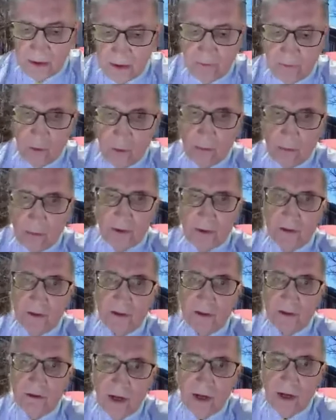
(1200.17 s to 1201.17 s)
seen from
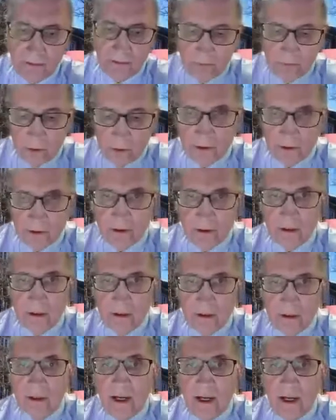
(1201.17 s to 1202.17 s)
this graph on
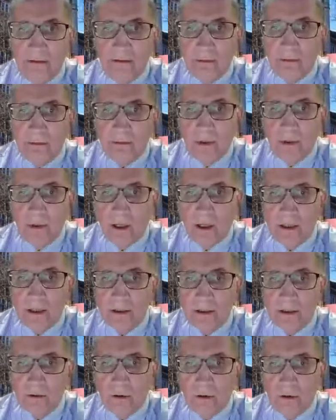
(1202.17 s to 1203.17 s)
the left part
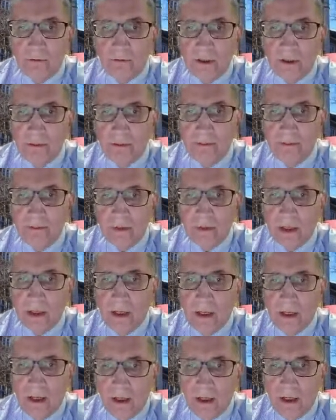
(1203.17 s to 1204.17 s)
of the
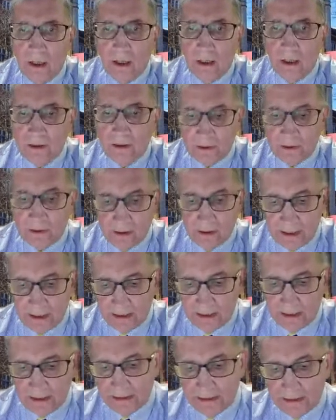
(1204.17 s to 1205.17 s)
uh,
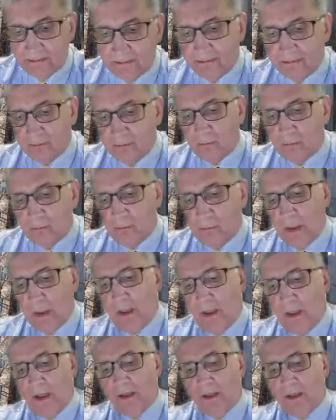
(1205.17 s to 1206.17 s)
slide,
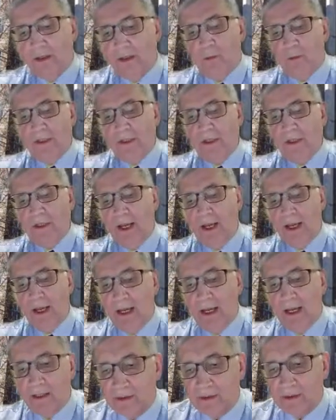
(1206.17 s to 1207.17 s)
the wheel
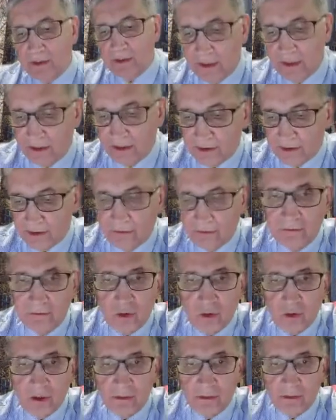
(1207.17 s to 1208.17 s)
has a
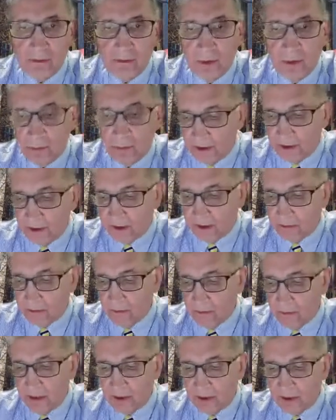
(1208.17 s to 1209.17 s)
sufficient mobility
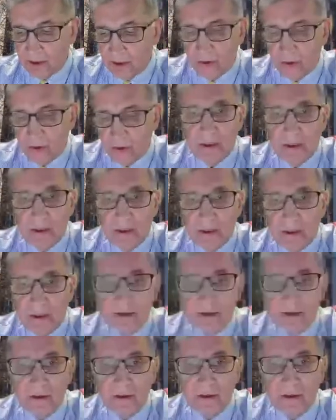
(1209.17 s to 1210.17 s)
margins at
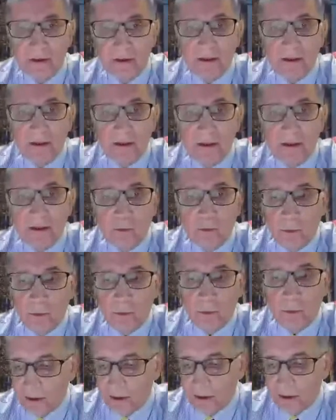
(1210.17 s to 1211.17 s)

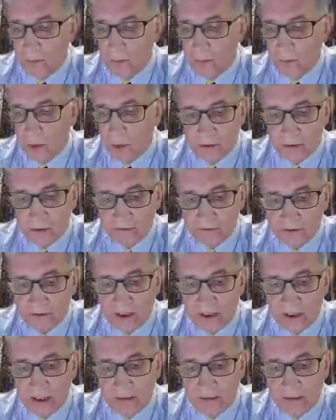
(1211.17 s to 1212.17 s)
T1 moment of
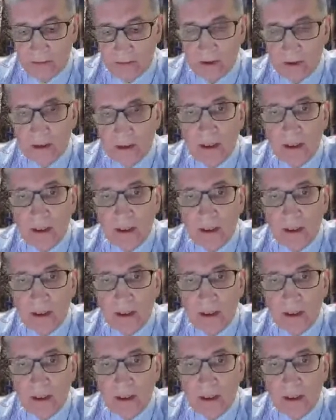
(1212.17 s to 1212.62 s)
time.